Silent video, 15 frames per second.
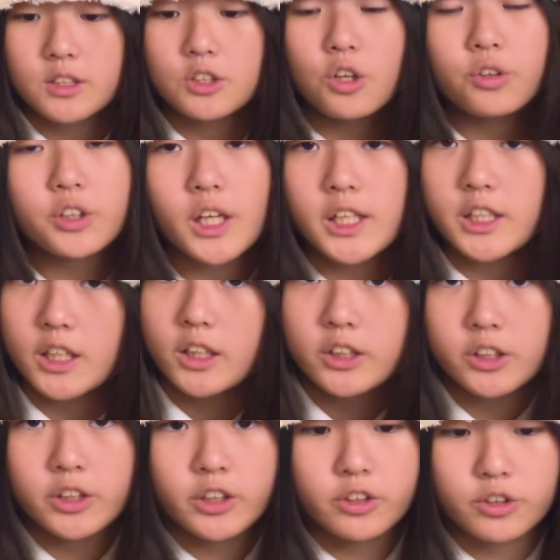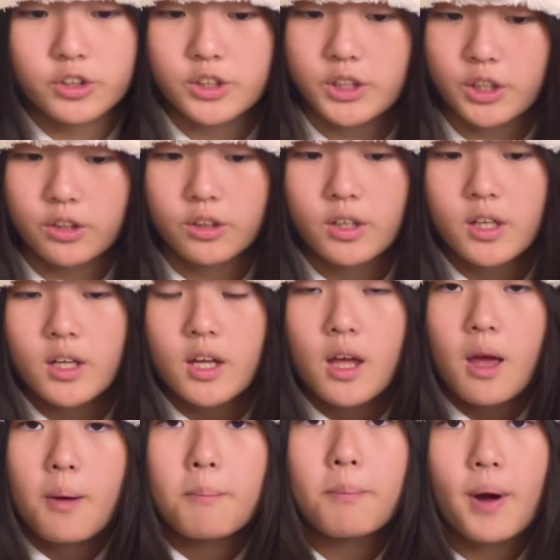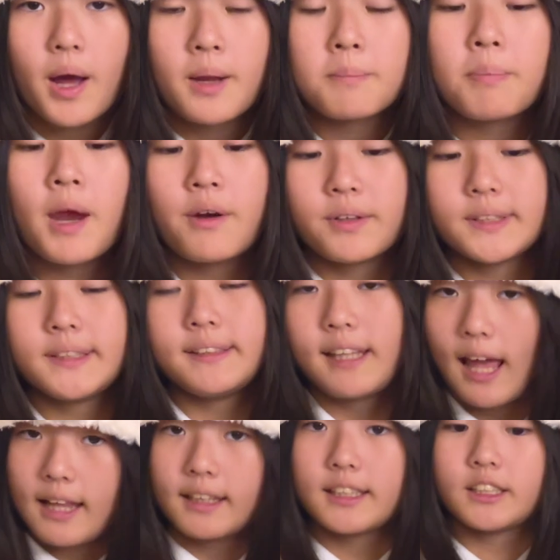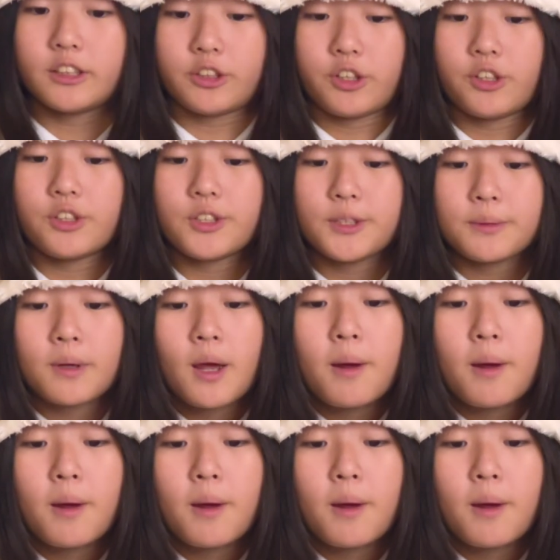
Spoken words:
No digestion occurs here, but peristalsis occurs.